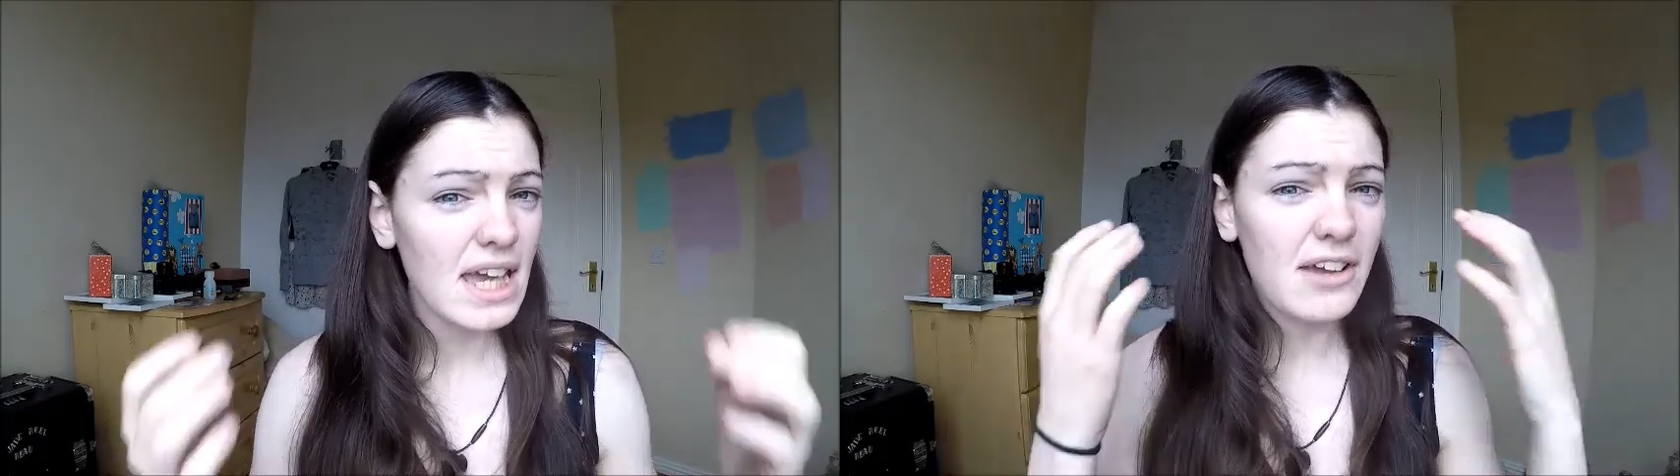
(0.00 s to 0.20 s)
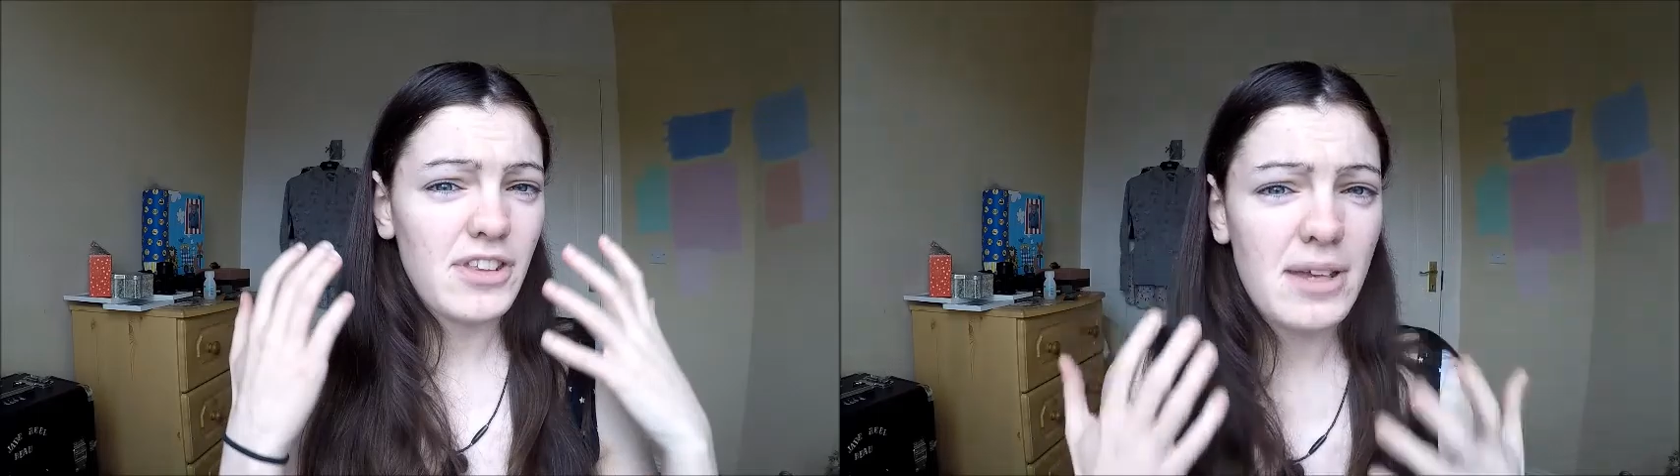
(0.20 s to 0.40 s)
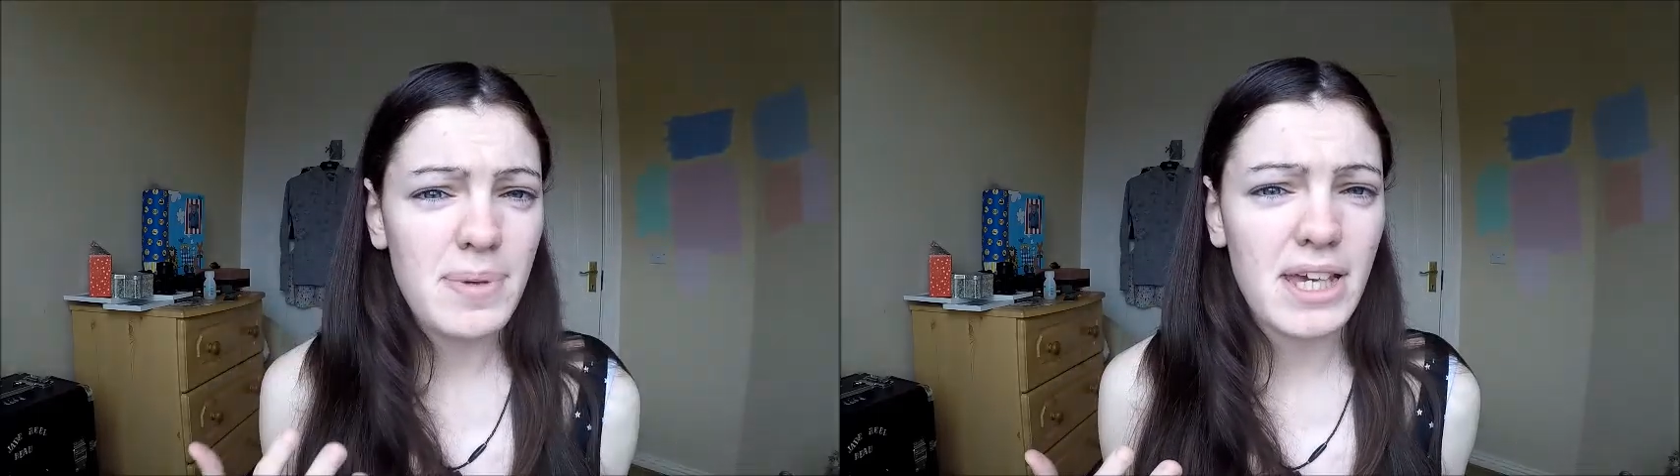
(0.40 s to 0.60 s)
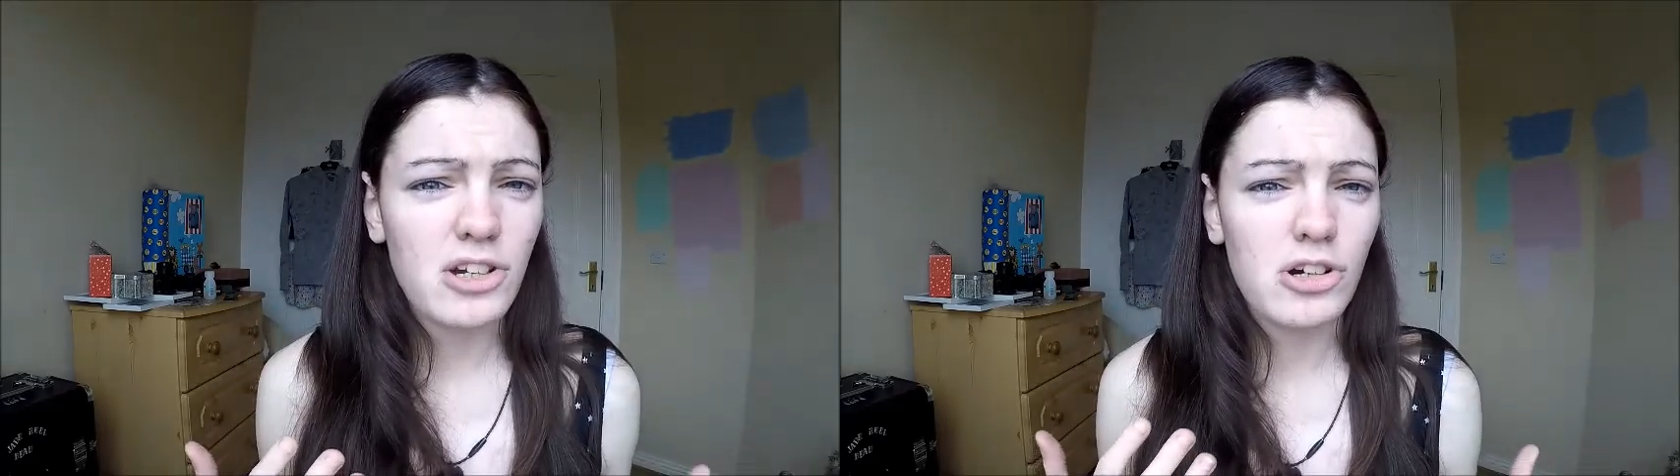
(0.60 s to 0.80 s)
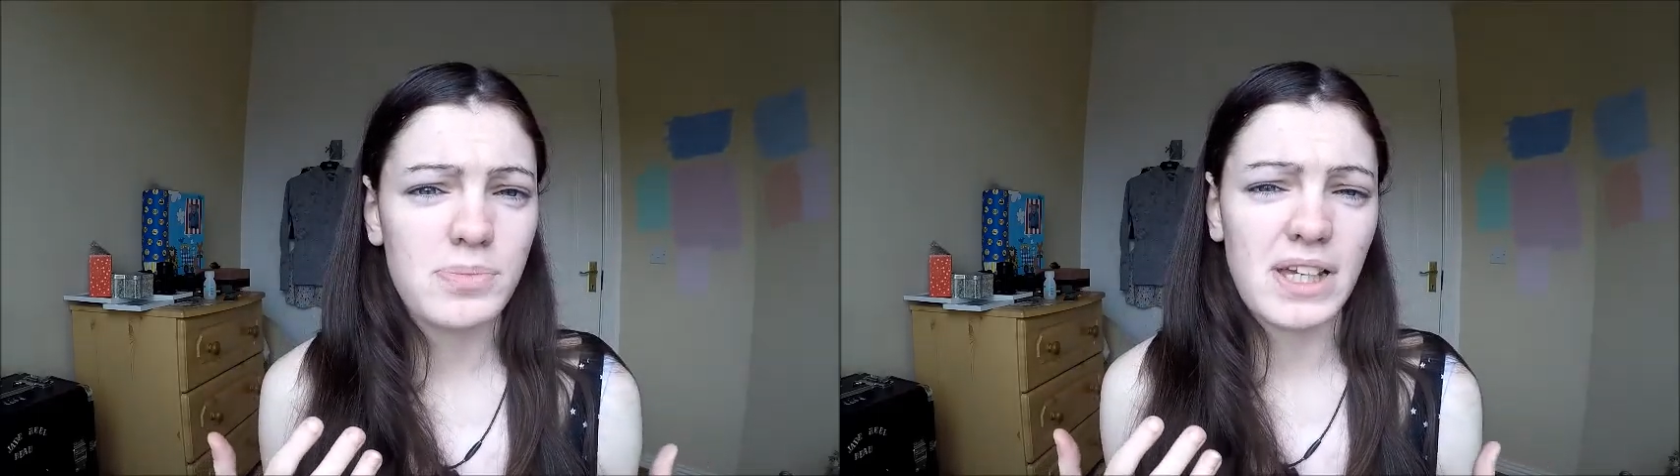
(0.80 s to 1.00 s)
If they
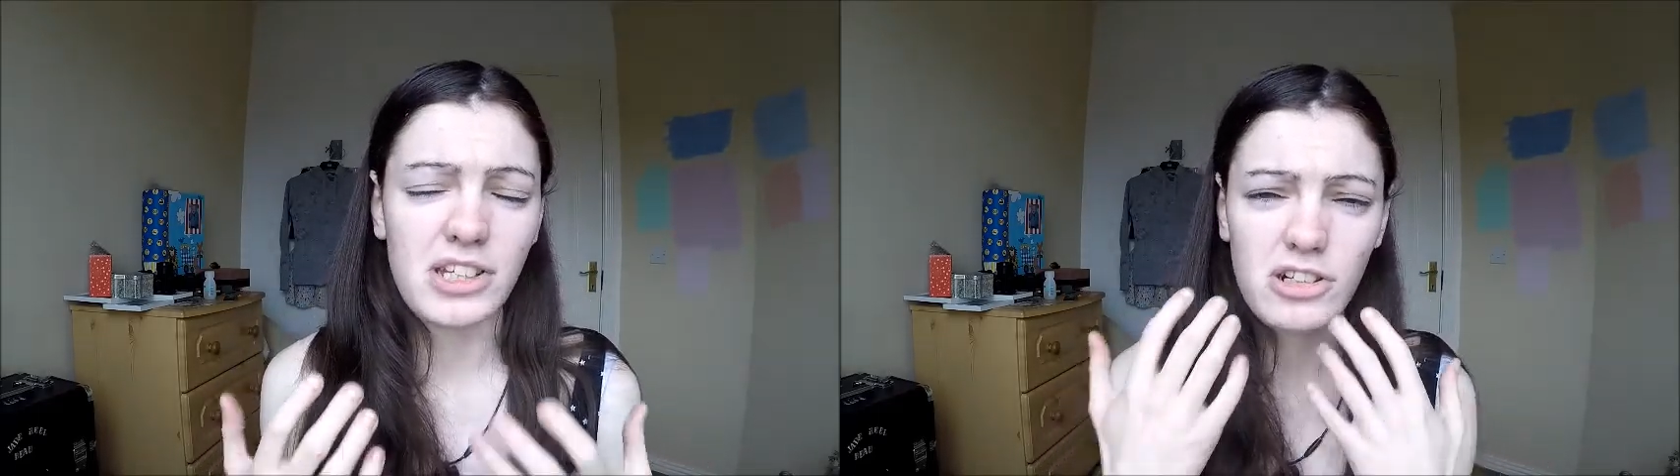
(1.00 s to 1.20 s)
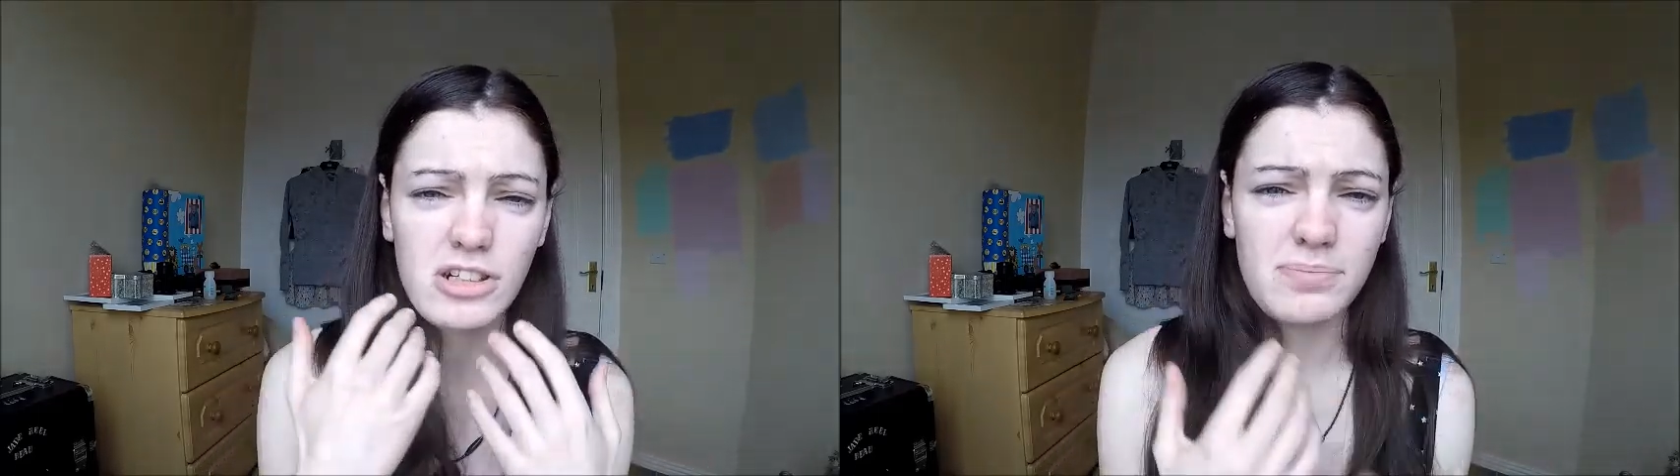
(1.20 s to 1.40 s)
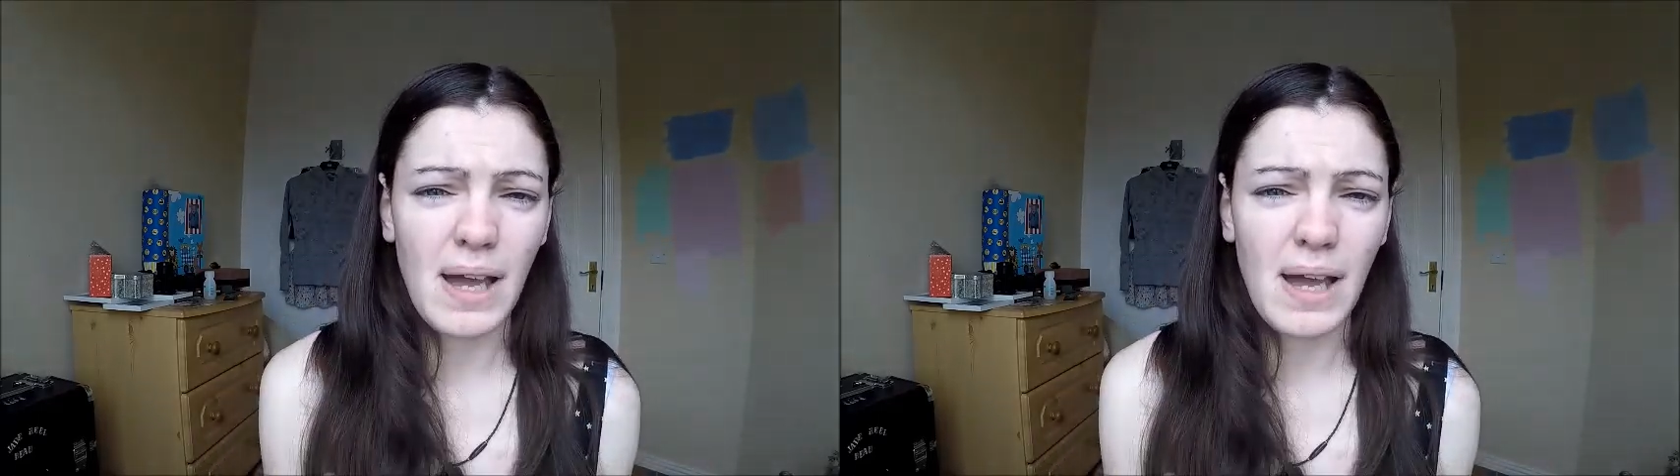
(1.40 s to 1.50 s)
pick up that you're